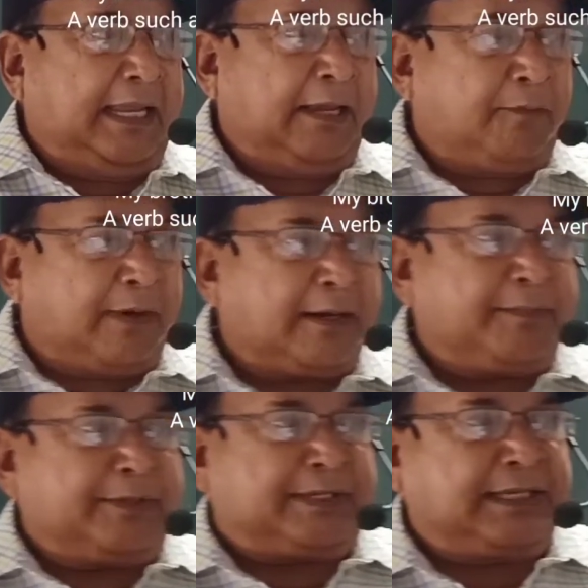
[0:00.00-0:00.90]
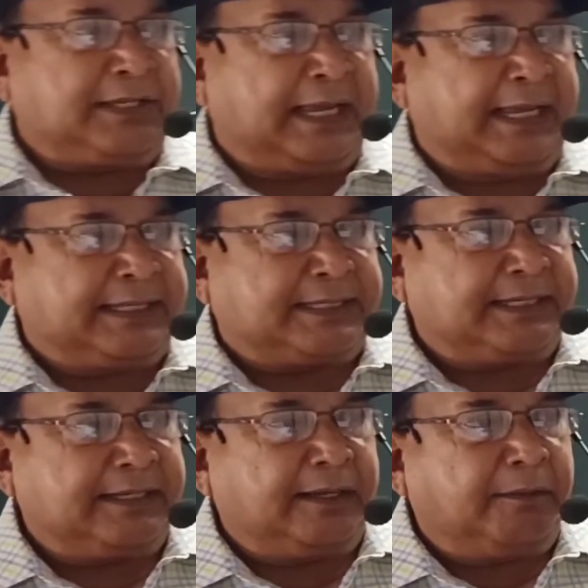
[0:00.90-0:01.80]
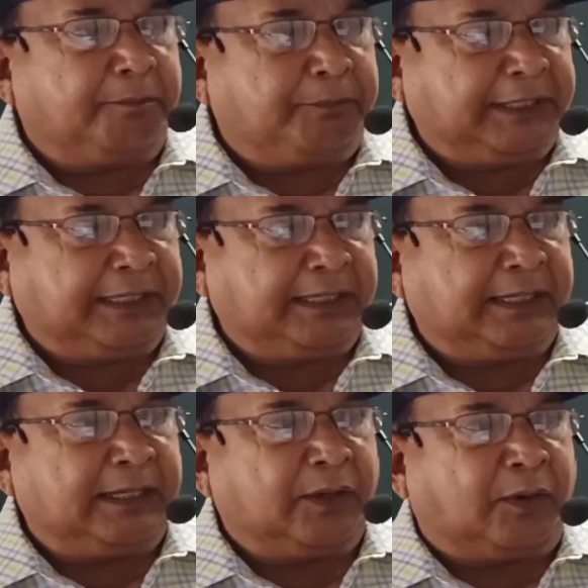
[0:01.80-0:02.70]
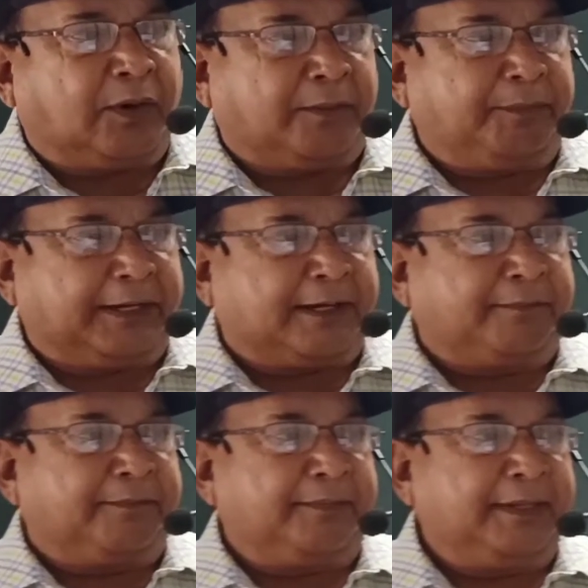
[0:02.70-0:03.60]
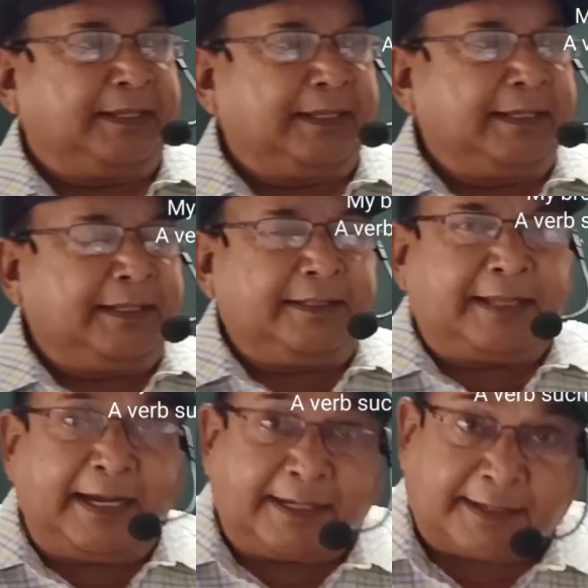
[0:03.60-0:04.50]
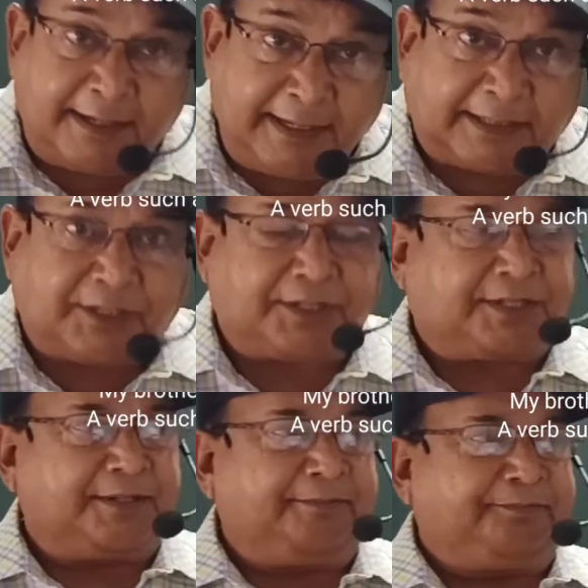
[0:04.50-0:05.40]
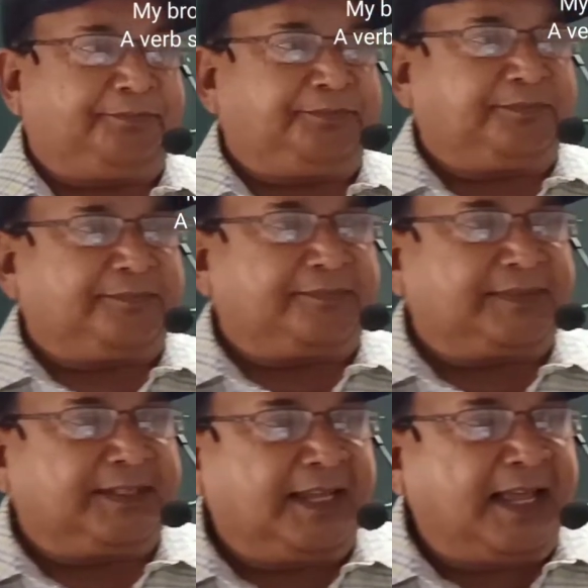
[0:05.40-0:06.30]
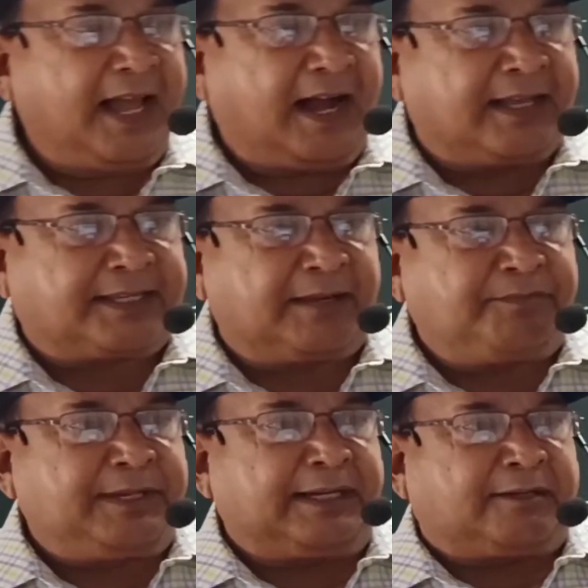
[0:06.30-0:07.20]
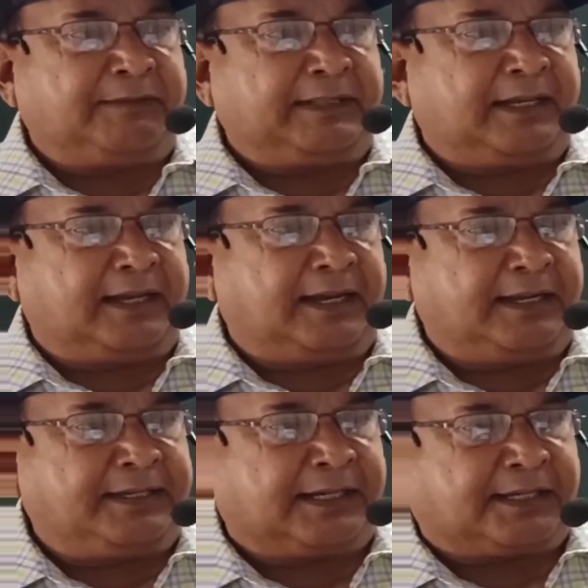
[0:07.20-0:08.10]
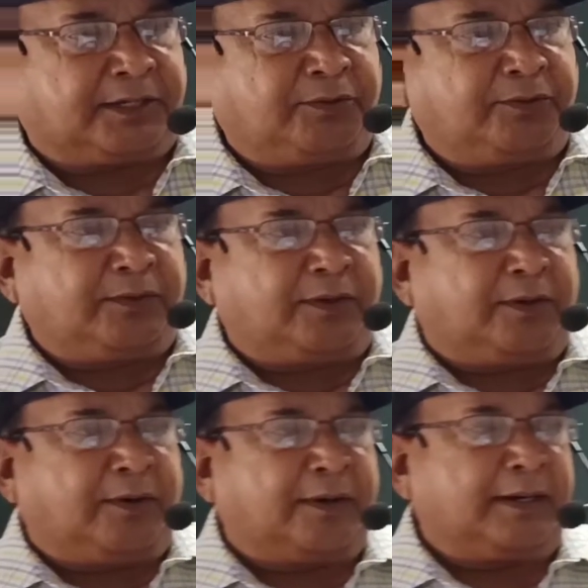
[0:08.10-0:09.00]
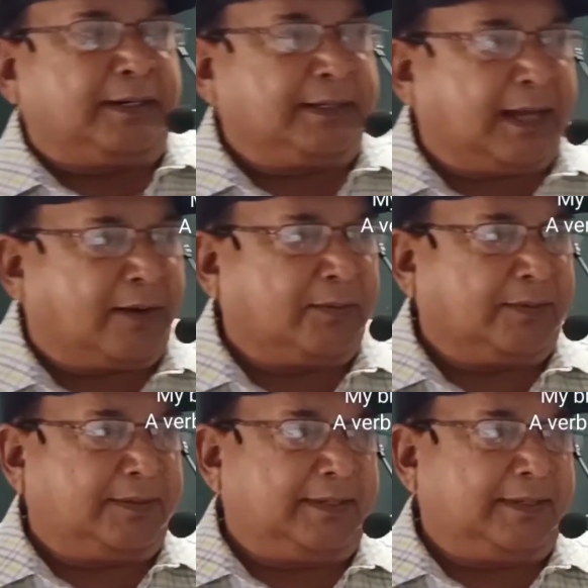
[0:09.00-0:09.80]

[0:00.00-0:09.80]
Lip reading: A verb such as be or become that connects a subject with the adjective or noun